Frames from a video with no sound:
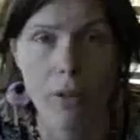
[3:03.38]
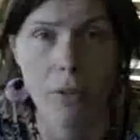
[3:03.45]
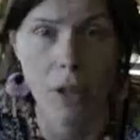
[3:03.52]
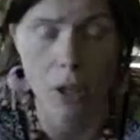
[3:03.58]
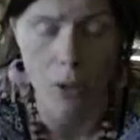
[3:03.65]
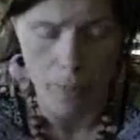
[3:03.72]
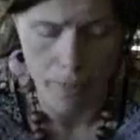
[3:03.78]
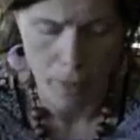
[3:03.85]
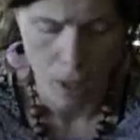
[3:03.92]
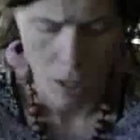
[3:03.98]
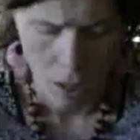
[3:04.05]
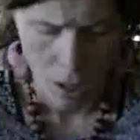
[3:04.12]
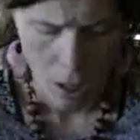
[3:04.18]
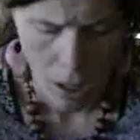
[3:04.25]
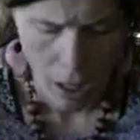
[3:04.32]
a few.
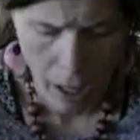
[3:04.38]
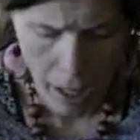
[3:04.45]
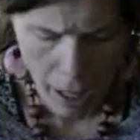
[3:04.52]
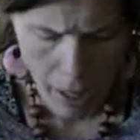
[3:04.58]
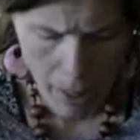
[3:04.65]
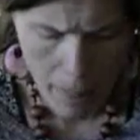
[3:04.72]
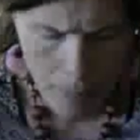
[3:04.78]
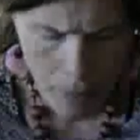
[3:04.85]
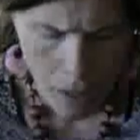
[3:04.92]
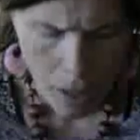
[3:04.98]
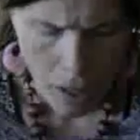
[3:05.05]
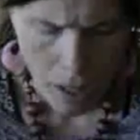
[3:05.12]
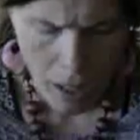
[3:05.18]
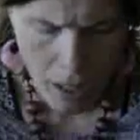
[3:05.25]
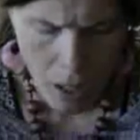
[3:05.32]

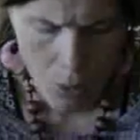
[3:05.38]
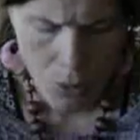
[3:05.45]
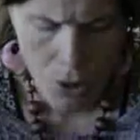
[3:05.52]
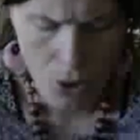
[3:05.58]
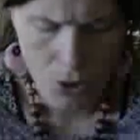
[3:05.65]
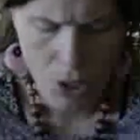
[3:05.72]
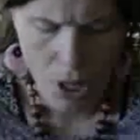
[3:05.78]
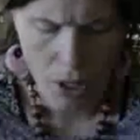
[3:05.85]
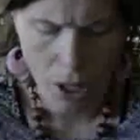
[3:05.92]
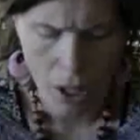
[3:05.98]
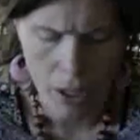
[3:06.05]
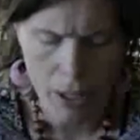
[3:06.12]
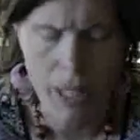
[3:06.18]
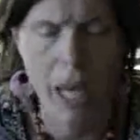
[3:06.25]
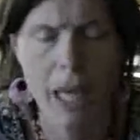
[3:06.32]
And I was also
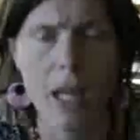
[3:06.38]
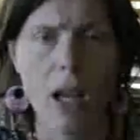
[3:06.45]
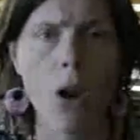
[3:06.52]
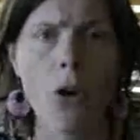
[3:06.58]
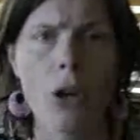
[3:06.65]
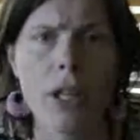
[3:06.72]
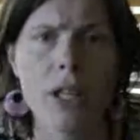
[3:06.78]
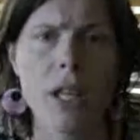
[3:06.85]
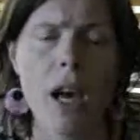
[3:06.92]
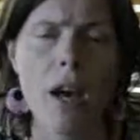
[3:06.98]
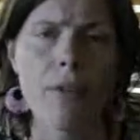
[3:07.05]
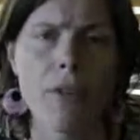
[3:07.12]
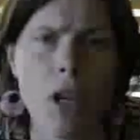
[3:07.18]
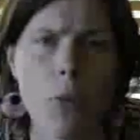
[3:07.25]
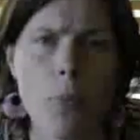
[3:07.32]
going to take a longer
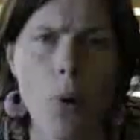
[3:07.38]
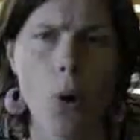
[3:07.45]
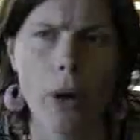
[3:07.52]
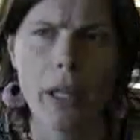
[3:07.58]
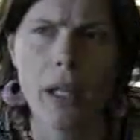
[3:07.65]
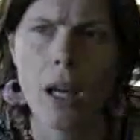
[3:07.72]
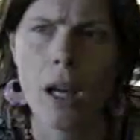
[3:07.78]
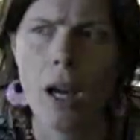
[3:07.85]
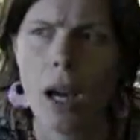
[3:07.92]
term viewpoint